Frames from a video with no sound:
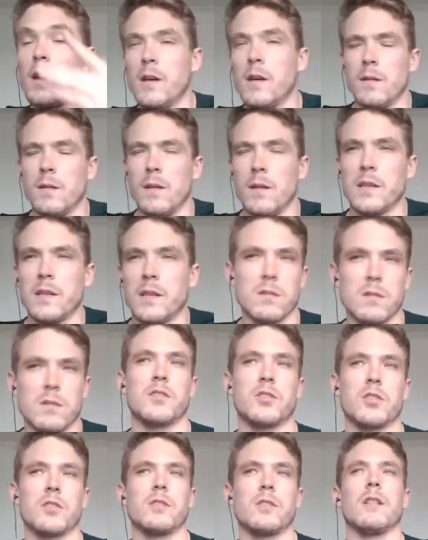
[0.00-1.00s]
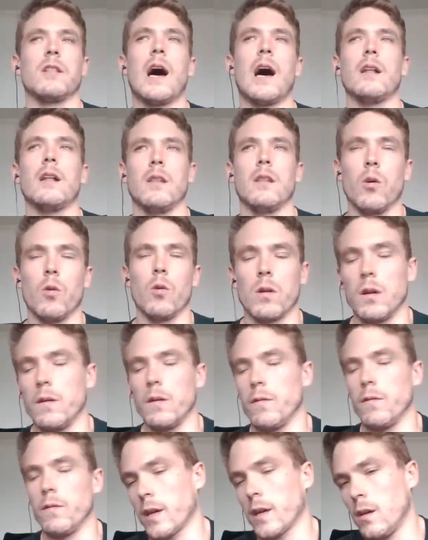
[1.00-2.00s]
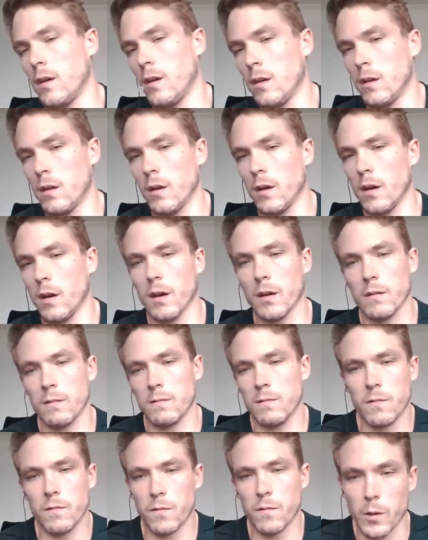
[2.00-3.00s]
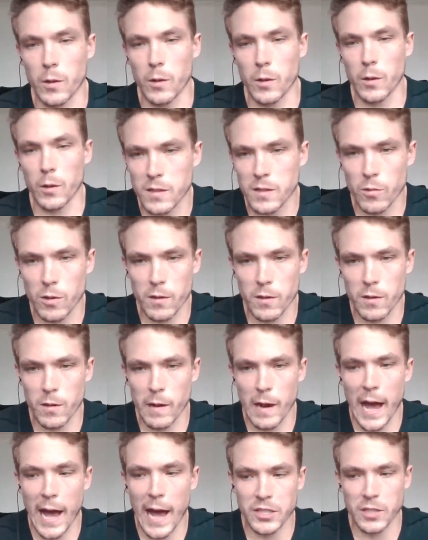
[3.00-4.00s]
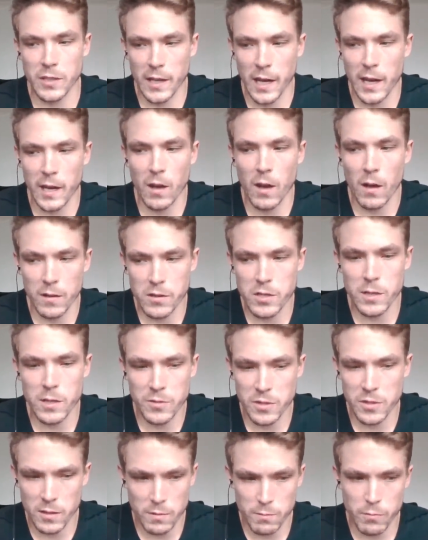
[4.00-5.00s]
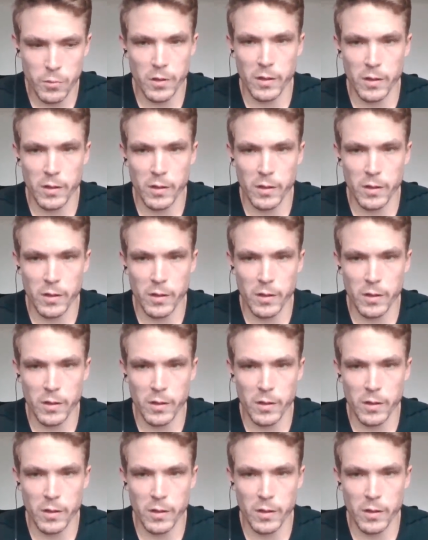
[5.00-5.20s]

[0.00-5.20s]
it's it's just a lot lower of like uh, frequency where you're actually getting all the chips in and putting